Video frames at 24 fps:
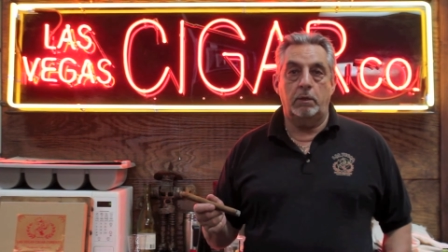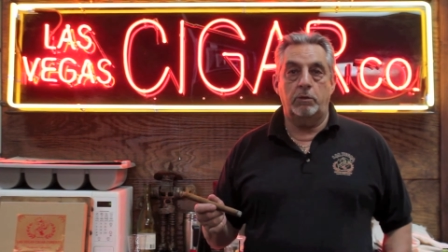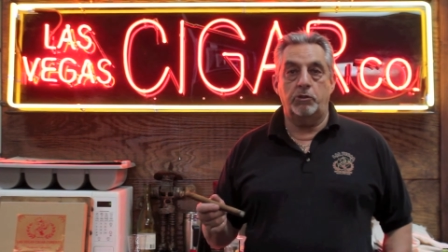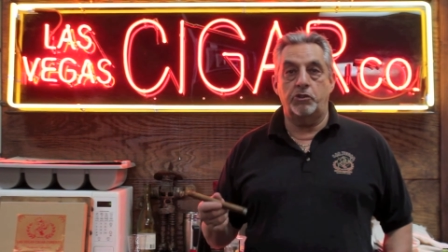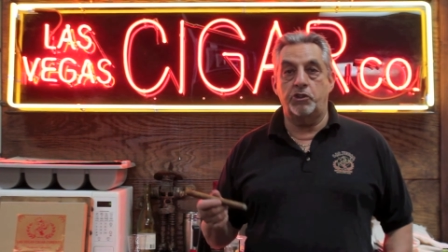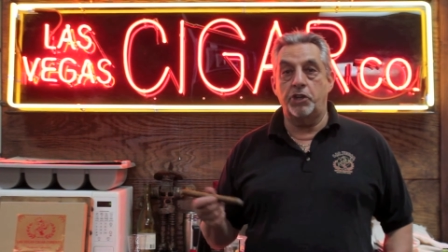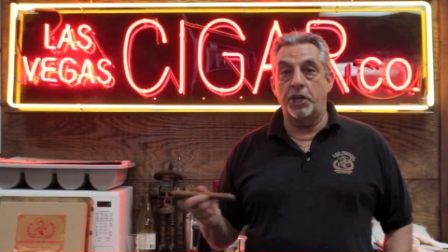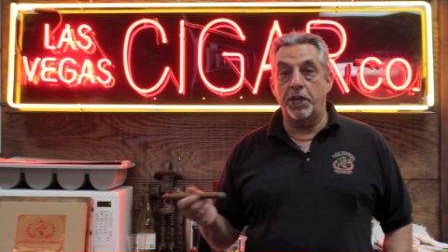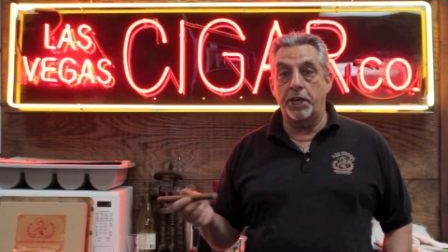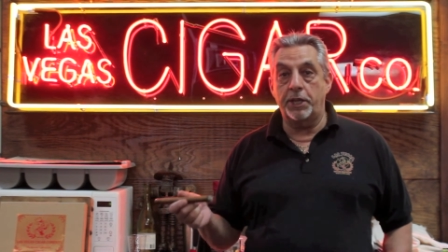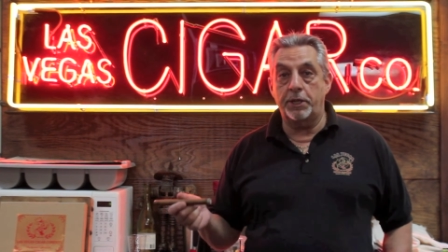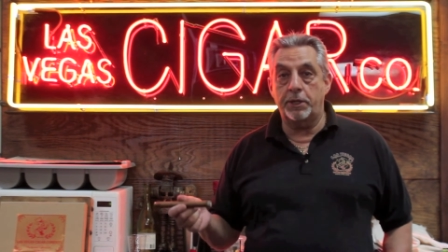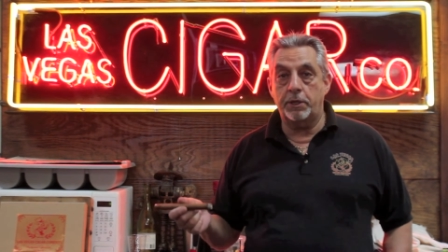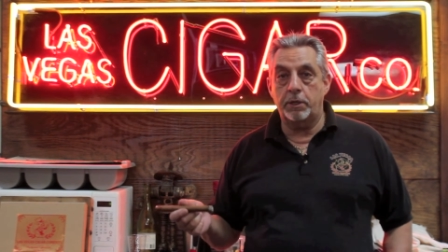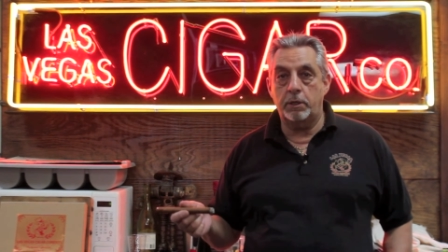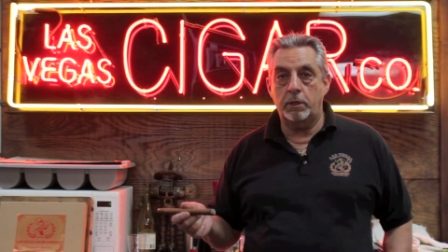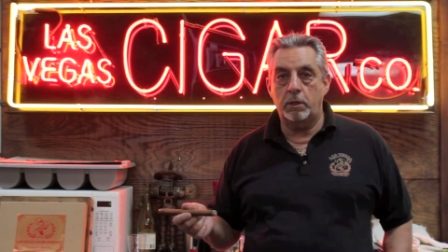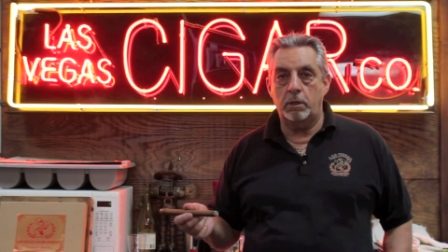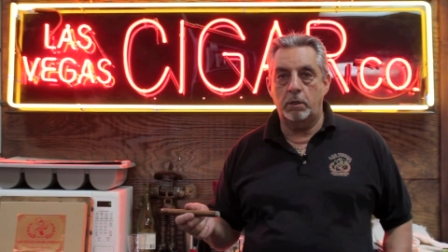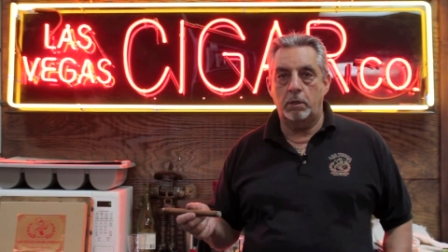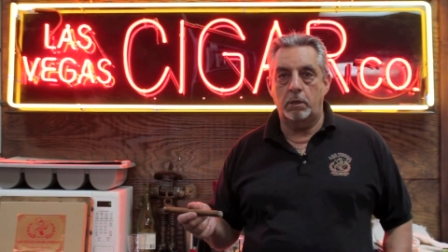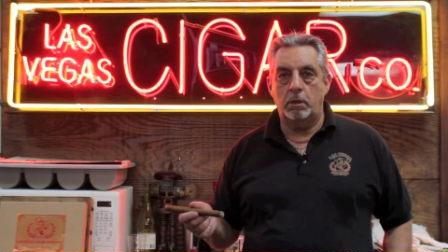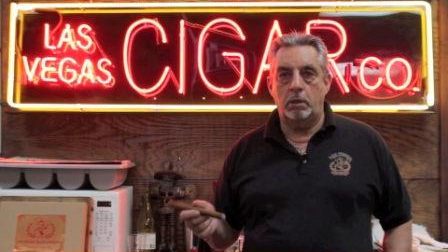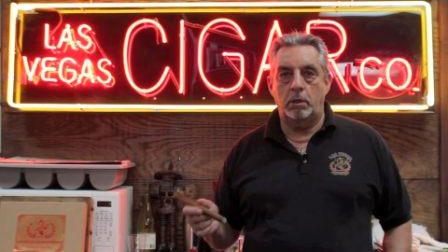gin,
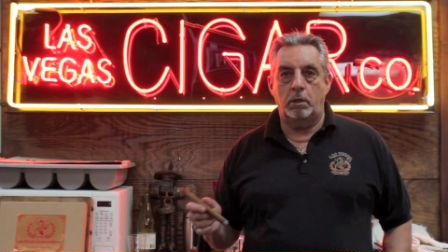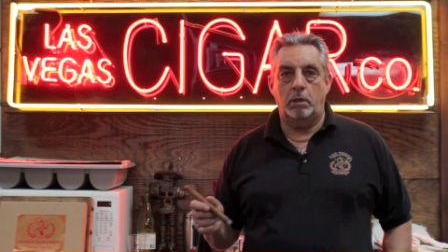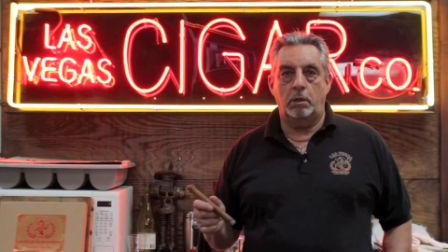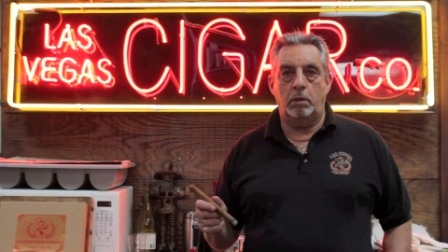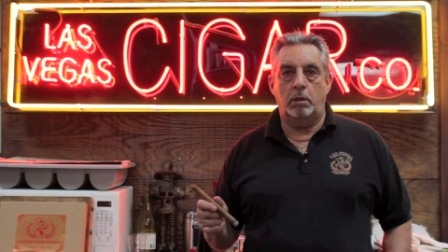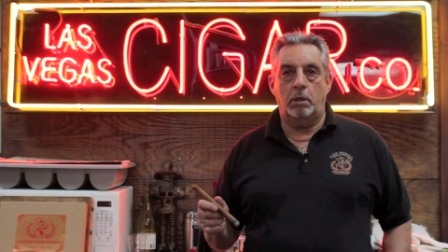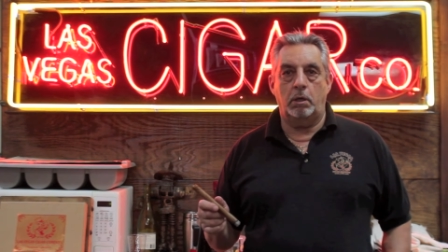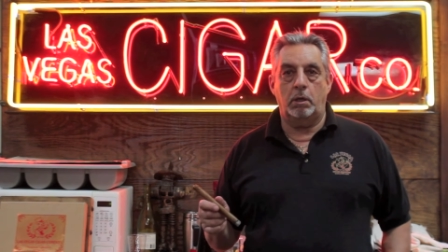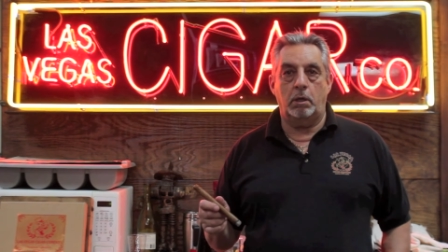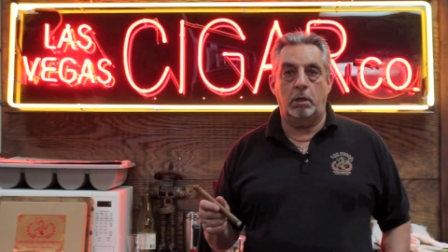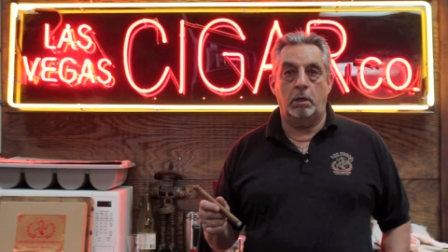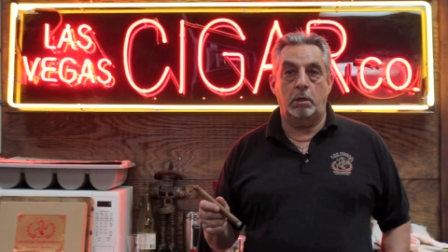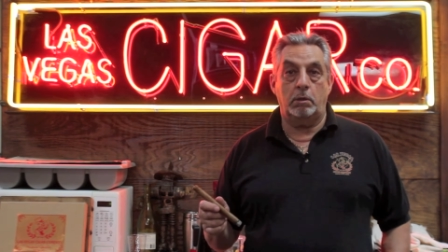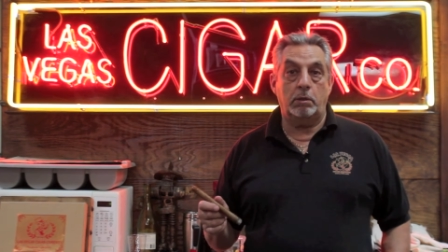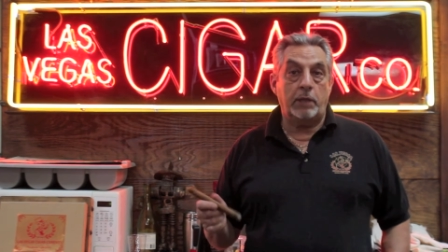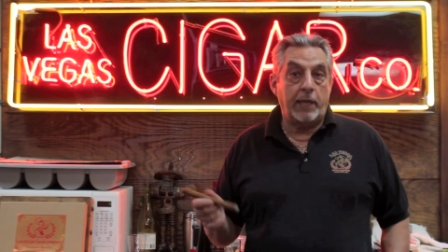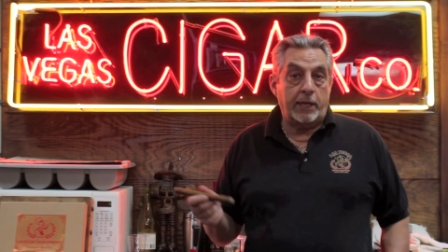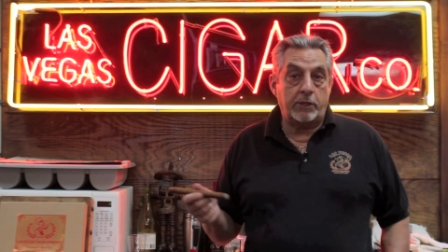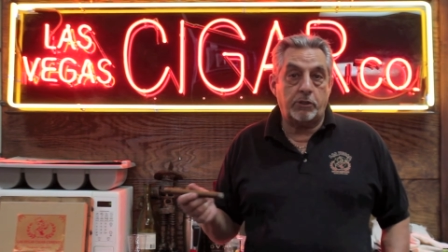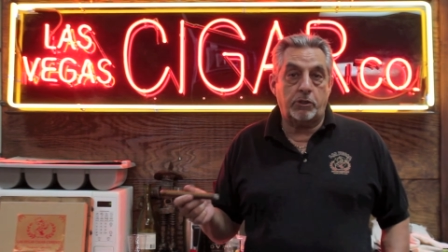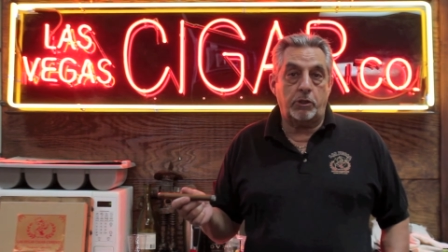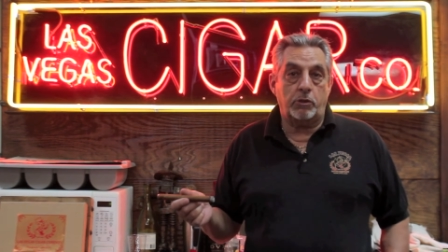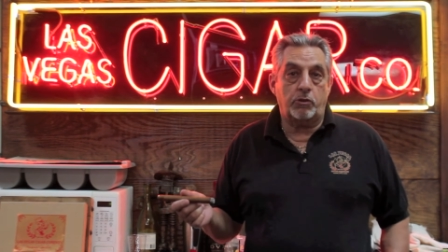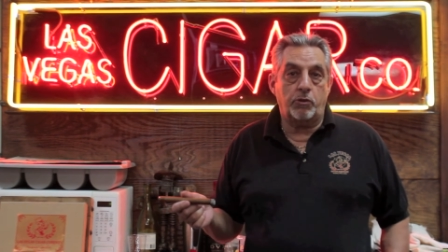uh,
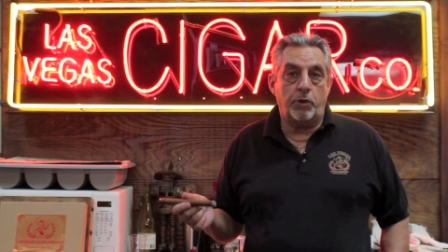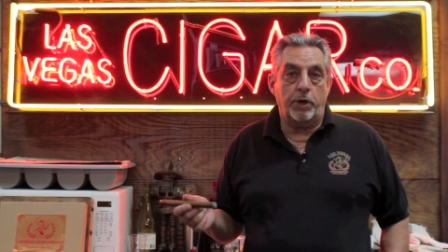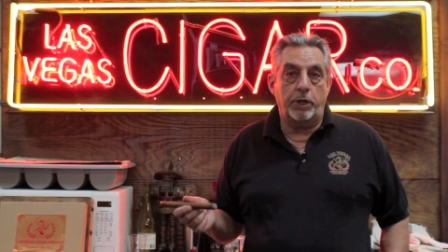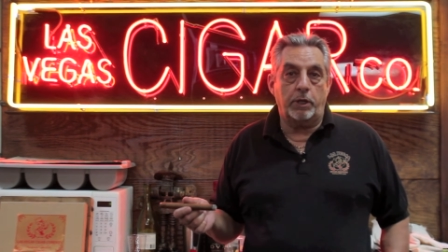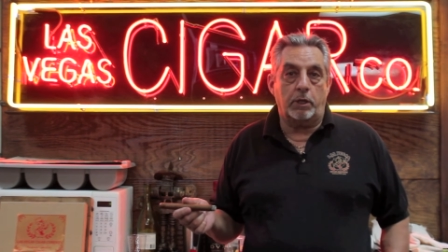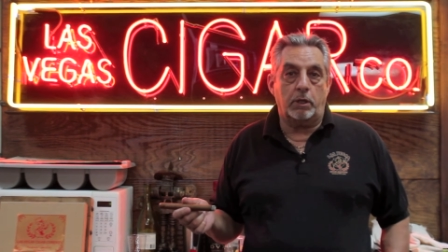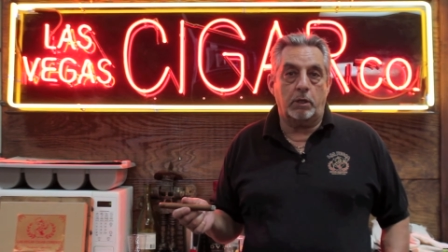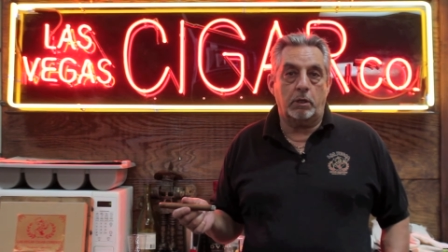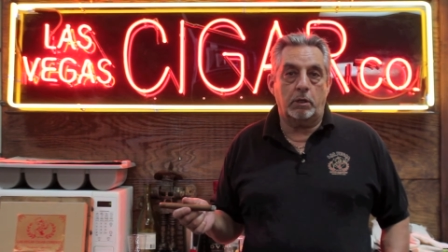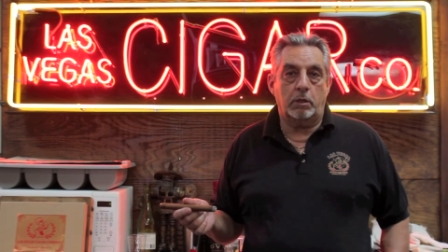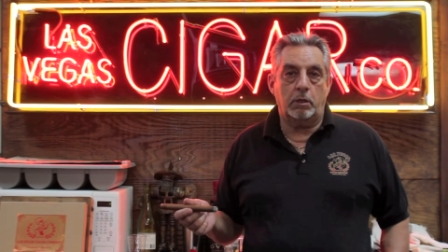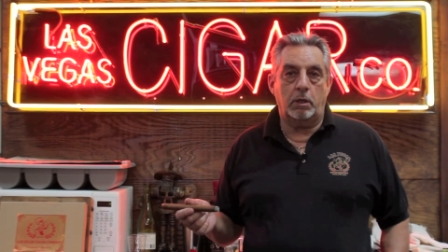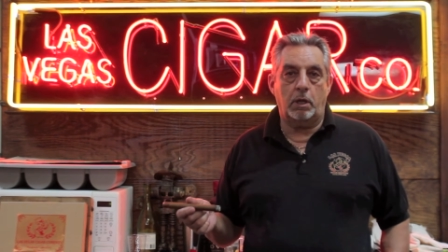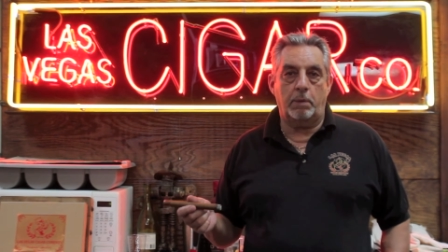that's the drink.